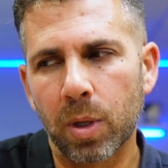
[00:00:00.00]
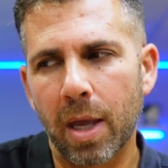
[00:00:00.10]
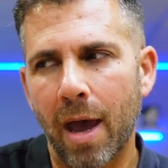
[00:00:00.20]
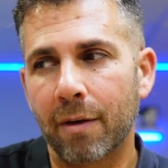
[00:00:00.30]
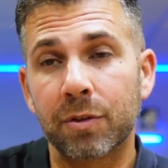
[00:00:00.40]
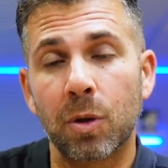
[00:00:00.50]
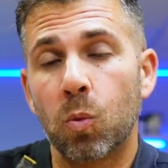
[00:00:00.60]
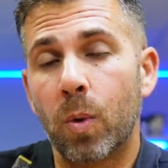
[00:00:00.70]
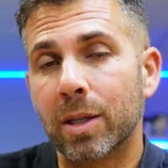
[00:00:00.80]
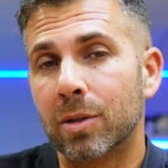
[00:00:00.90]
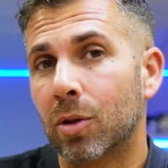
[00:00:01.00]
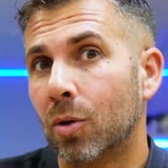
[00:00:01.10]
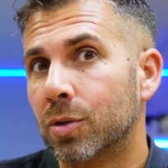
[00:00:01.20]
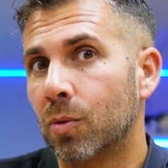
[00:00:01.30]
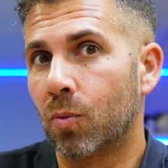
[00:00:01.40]
we have the
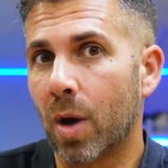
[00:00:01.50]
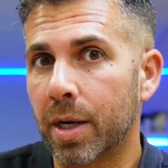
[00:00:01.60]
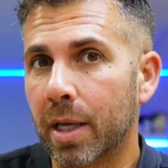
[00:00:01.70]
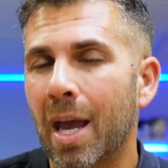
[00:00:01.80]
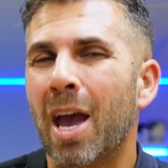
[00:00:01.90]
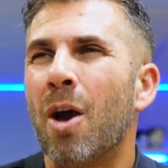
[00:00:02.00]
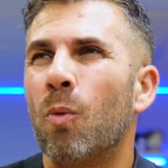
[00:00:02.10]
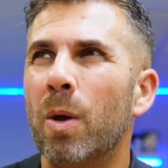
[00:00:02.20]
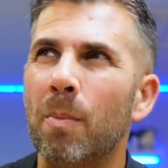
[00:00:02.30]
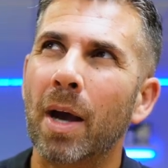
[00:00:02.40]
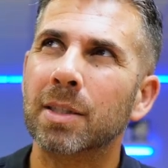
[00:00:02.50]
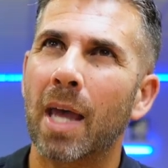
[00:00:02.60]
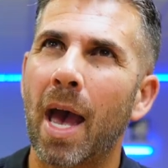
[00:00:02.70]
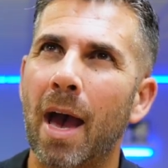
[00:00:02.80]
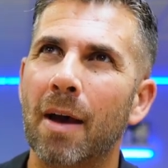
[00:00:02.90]
Windows running we might
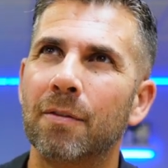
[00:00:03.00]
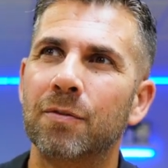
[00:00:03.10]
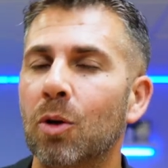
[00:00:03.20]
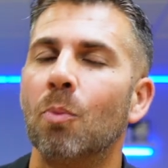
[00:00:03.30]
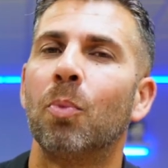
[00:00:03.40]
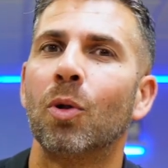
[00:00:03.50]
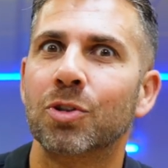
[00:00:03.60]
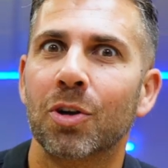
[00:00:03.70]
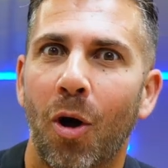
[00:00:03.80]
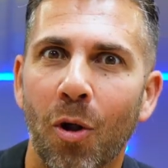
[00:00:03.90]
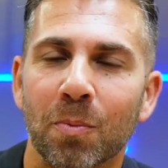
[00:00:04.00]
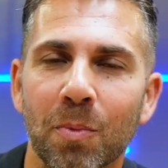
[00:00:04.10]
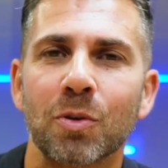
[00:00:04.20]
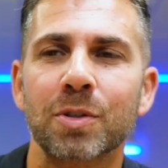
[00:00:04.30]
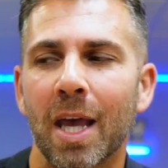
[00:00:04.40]
have the compulsion option
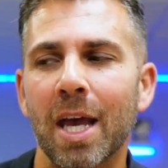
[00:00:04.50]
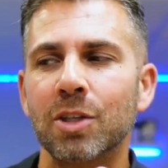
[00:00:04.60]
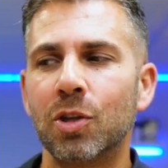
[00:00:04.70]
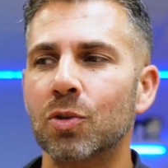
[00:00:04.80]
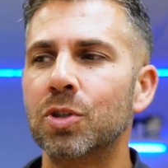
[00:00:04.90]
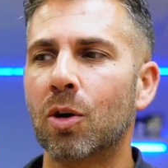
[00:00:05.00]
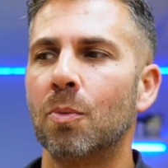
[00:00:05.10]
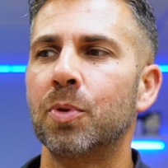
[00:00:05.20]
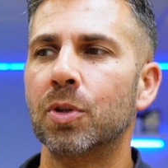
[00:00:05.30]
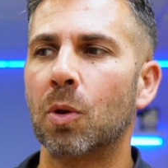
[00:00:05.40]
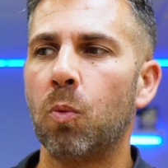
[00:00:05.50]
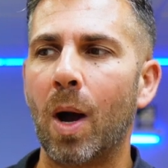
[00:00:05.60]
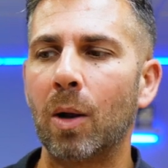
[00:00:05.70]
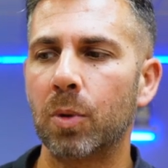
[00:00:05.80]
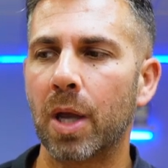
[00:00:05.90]
almost to use the computer
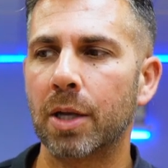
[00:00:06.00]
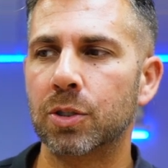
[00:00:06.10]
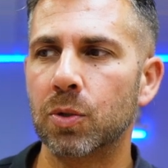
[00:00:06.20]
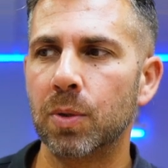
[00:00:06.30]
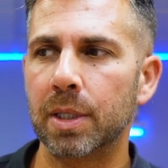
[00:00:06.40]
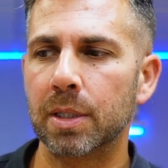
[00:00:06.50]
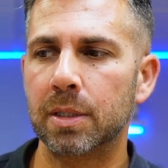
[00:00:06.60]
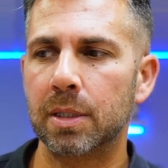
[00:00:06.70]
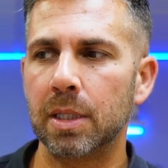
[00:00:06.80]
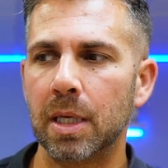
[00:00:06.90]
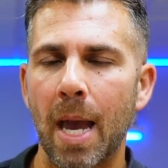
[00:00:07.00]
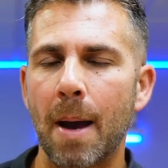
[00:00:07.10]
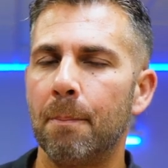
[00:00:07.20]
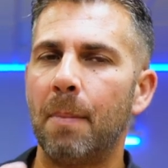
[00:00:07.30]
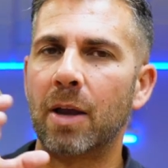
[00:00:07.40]
while we are doing the
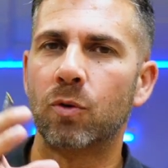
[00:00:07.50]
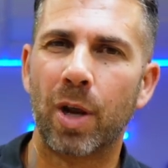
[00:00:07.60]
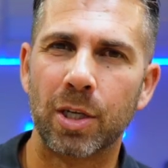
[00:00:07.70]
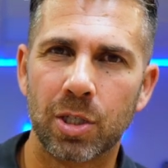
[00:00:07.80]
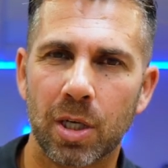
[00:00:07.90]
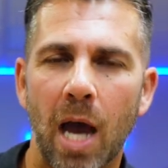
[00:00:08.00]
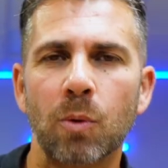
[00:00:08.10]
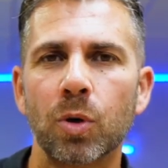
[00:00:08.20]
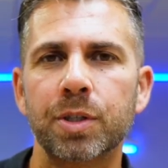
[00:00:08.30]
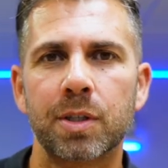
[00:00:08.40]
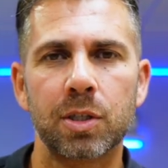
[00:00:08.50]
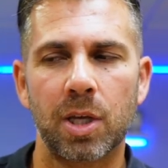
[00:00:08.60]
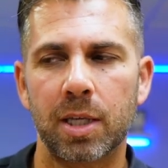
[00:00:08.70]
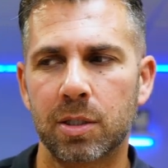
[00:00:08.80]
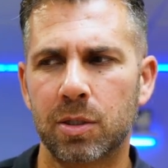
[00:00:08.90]
migration. I would
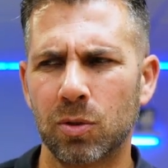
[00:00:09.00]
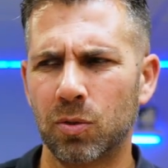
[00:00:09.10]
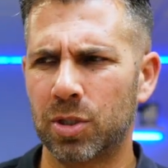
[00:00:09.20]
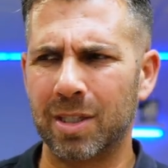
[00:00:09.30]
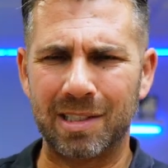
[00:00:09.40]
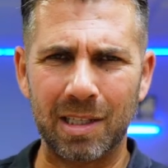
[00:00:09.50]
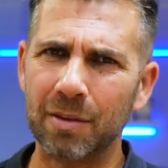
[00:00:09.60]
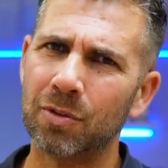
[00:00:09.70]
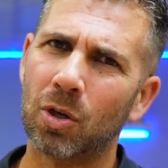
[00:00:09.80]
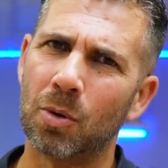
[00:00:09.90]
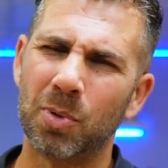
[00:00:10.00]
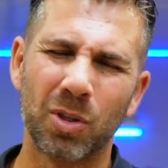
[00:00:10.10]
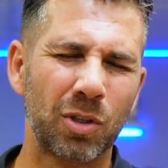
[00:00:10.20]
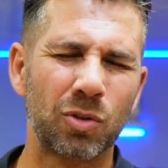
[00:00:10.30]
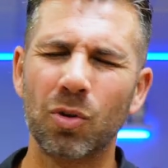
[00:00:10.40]
suggest to just leave the
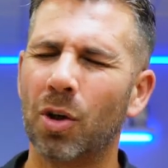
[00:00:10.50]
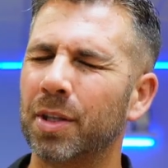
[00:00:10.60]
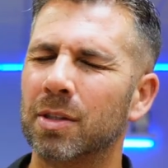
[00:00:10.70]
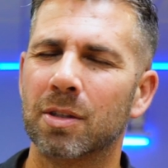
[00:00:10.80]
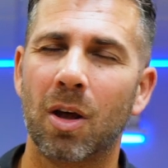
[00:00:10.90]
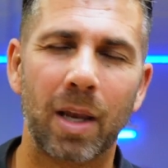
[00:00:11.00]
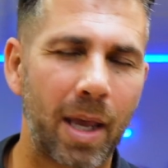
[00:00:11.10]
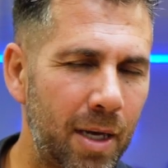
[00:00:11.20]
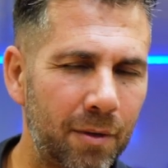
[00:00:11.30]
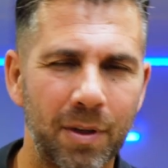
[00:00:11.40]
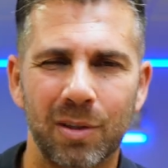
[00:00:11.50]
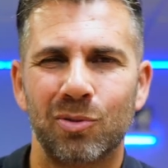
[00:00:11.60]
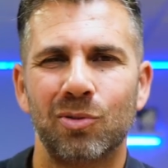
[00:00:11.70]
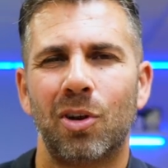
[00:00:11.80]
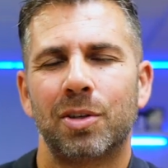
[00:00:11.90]
computer, do not install anything,
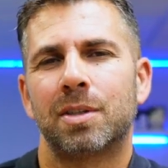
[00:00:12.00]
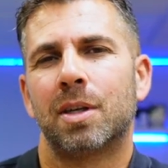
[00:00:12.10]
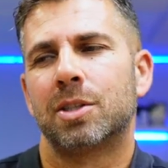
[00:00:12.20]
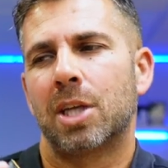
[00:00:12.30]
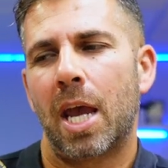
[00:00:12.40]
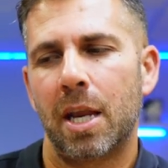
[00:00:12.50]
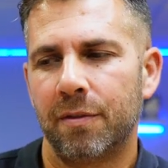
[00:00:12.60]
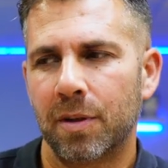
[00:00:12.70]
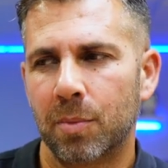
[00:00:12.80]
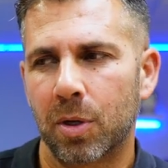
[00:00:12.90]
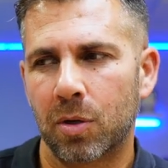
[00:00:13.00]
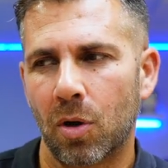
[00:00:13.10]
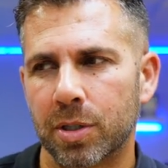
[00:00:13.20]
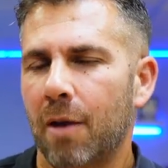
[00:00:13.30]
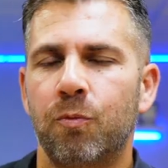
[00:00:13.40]
do not touch anything
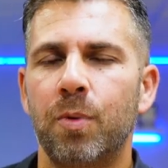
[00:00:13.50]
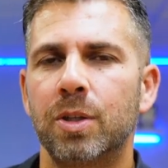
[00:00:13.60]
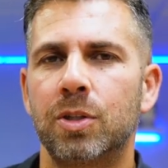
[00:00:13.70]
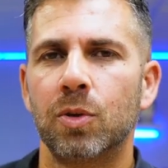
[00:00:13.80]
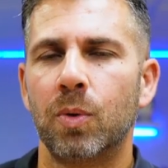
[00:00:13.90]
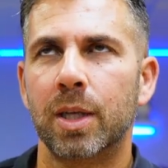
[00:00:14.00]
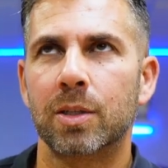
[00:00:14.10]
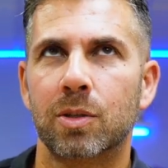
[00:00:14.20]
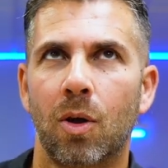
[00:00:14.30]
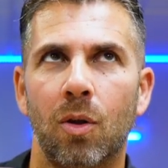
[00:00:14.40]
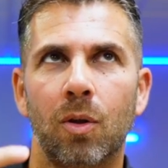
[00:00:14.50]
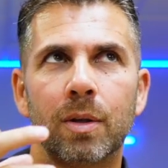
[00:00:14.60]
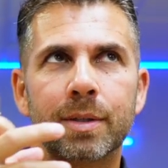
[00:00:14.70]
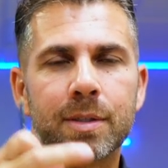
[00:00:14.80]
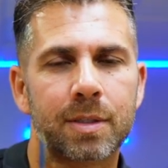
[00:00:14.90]
because if we do
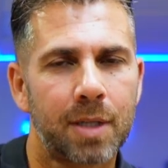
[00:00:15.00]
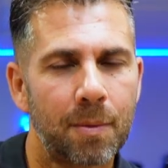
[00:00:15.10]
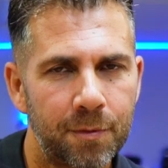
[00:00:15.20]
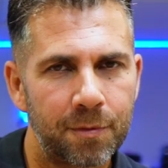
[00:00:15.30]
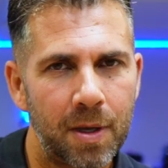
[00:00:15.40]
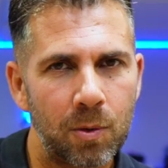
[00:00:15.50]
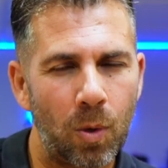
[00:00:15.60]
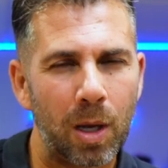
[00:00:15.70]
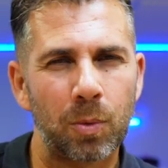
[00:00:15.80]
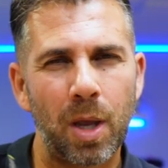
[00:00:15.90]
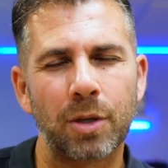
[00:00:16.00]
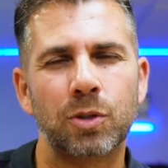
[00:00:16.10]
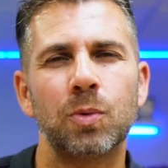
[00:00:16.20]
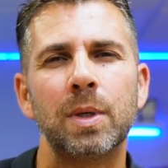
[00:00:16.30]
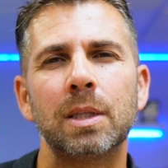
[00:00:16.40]
install something while we are
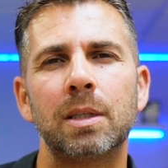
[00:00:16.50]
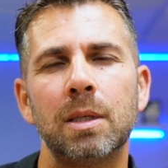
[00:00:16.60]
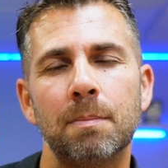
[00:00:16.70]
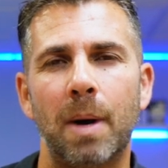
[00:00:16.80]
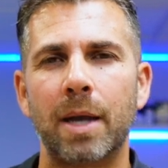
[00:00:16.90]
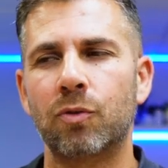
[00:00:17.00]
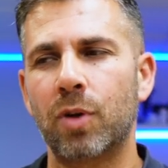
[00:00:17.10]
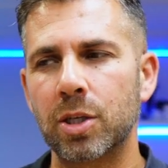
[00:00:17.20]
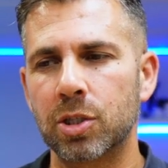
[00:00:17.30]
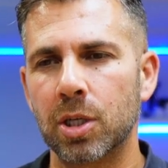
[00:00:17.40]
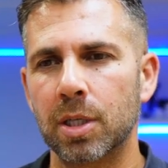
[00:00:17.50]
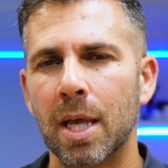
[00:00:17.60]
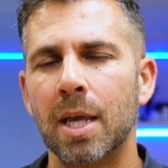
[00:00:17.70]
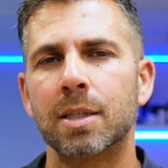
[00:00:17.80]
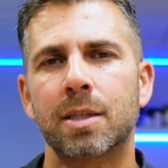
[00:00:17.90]
doing the migration,
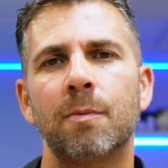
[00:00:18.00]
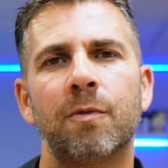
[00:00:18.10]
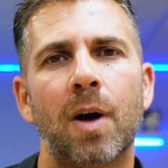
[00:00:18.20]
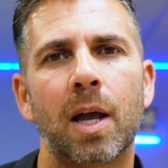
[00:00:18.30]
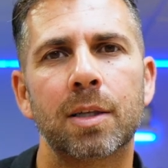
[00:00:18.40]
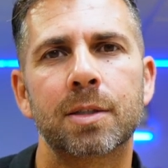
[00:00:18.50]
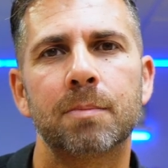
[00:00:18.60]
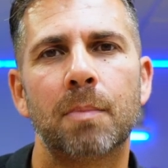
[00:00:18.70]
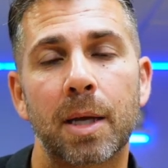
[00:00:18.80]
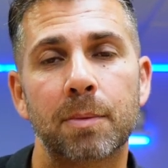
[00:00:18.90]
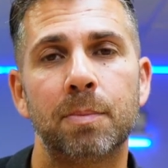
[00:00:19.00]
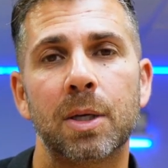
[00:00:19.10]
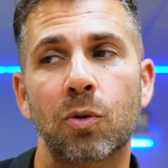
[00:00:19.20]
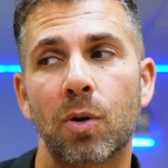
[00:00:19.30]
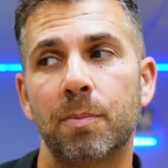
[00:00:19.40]
some files might
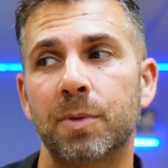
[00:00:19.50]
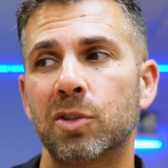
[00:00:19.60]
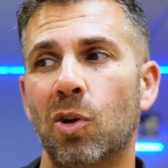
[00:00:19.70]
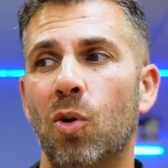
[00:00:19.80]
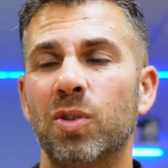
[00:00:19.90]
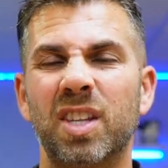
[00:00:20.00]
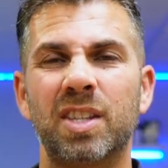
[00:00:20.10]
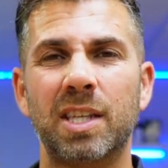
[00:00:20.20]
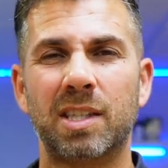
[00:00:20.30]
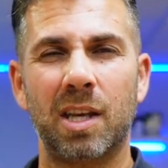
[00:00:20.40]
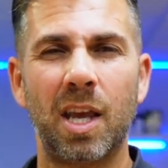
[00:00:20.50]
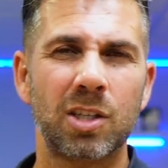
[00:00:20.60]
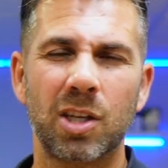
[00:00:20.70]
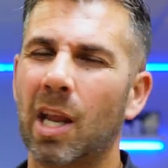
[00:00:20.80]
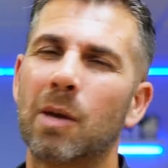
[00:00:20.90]
be corrupted on the
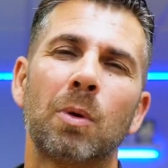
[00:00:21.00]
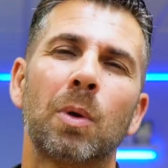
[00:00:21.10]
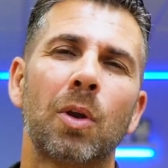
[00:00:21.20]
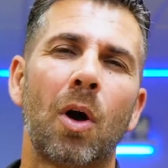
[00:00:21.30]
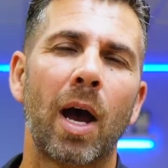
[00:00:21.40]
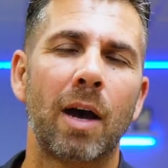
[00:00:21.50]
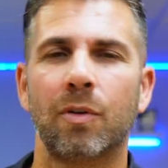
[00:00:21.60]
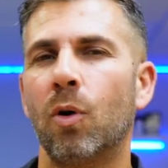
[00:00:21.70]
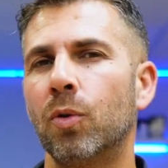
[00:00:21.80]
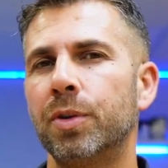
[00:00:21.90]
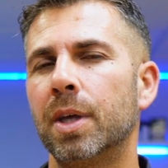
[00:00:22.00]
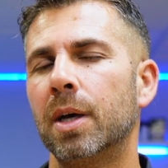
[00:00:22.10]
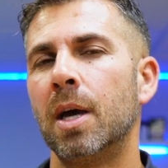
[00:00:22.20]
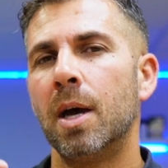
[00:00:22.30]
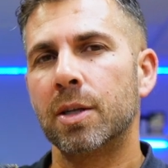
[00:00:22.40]
destination and we will not have all
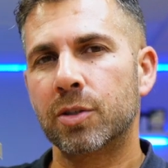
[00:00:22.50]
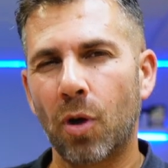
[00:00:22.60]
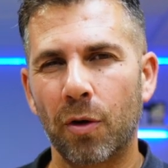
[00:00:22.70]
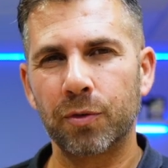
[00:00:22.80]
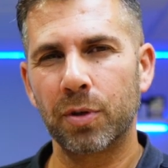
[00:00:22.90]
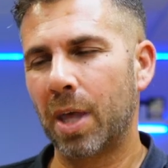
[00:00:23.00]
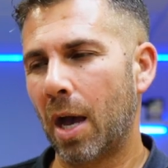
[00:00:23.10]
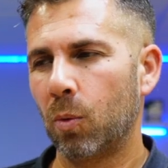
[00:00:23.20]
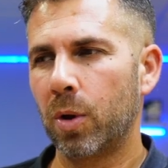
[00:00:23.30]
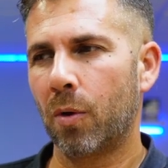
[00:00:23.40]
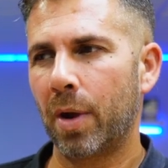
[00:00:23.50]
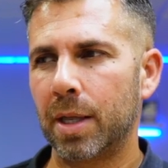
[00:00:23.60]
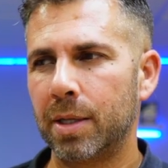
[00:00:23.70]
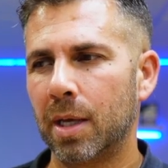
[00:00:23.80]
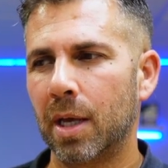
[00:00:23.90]
the software that we
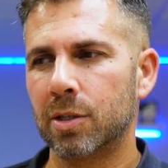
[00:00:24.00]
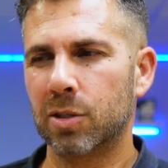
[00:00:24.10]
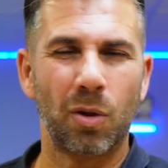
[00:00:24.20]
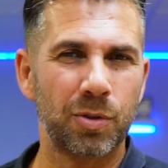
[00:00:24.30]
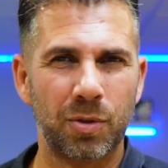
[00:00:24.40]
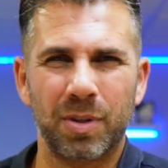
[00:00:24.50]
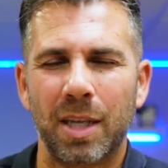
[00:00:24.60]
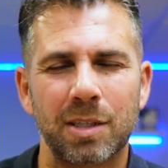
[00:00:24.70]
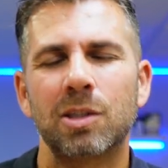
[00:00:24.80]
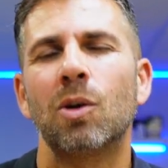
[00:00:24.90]
already installed. So that's